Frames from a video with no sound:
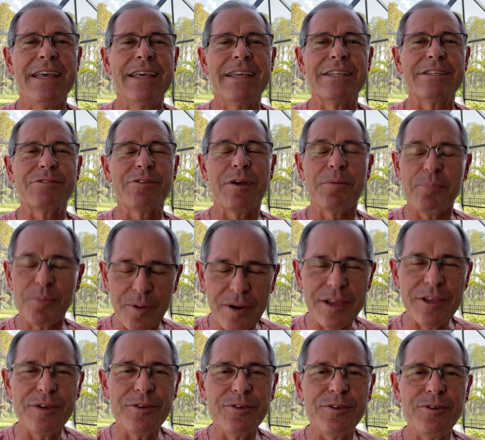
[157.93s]
So I pray
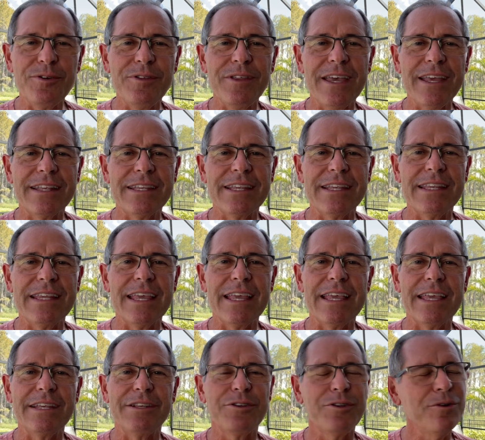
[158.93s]
you'll do that
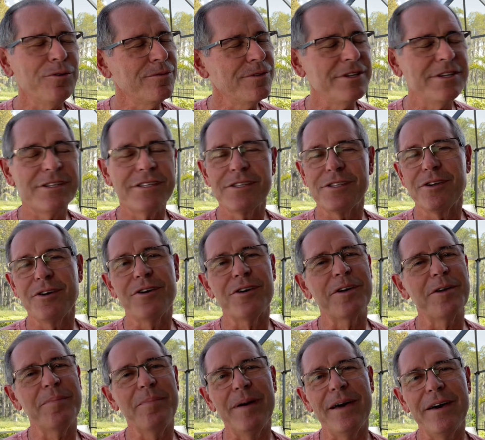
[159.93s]
today. Don't just
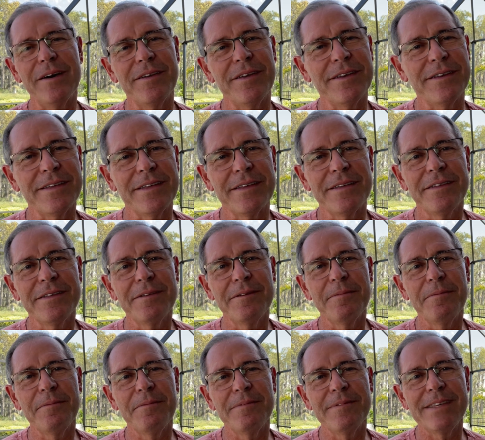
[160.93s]
talk about it.
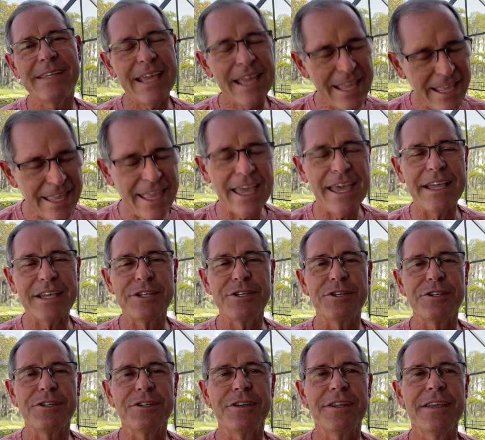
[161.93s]
Take
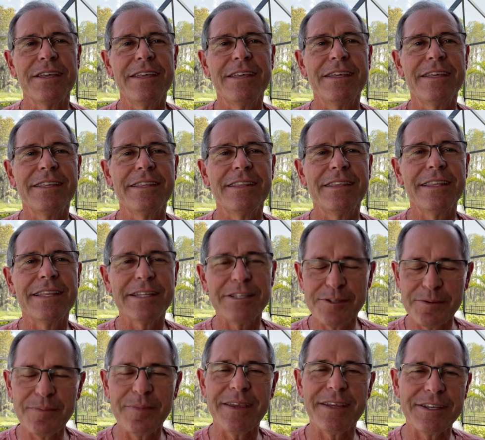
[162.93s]
action.
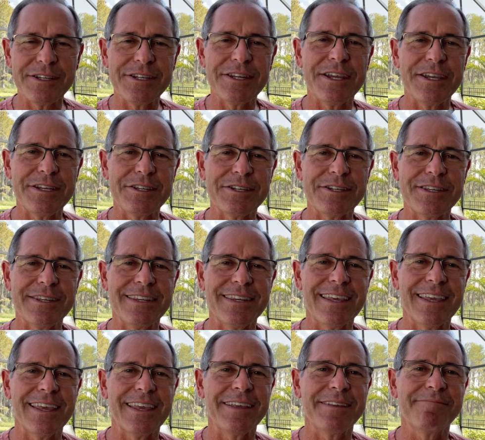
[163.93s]
Let's make change
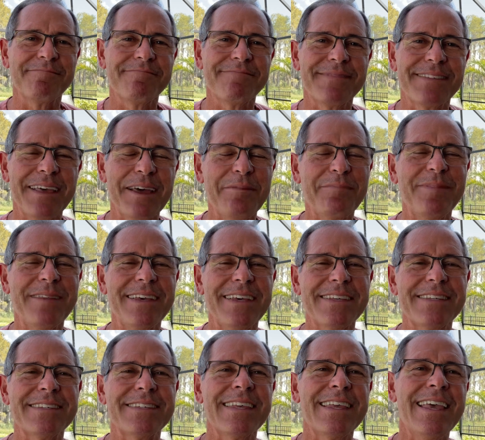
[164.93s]
today. God
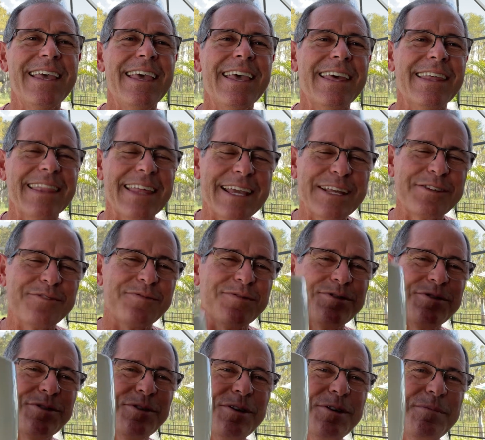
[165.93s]
bless. Thanks for
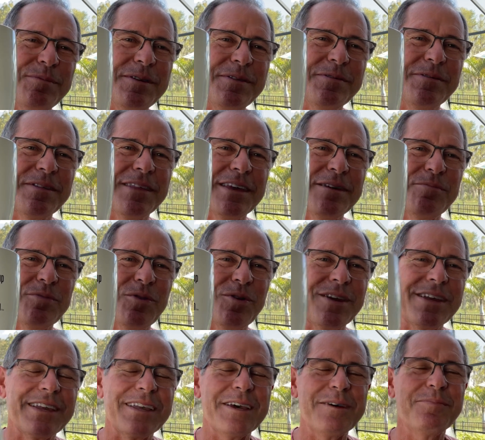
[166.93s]
joining me for that
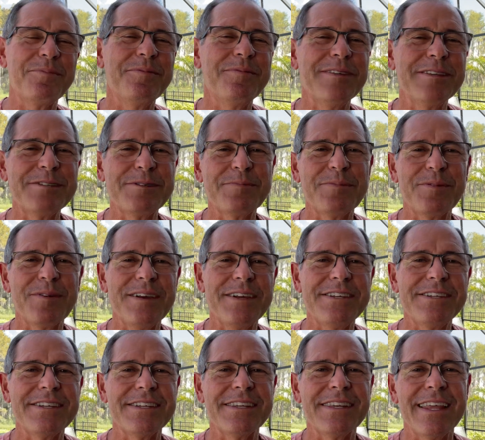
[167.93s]
morning cup of
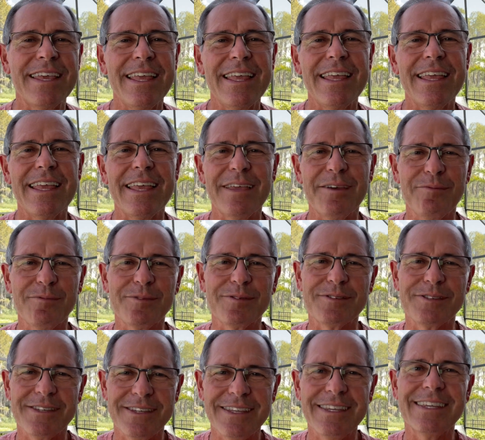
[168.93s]
inspiration, and we'll
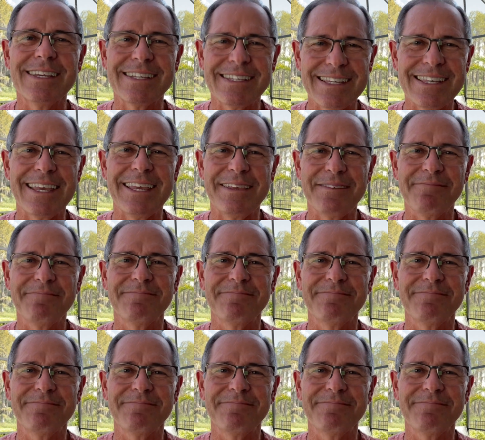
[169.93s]
see you next time.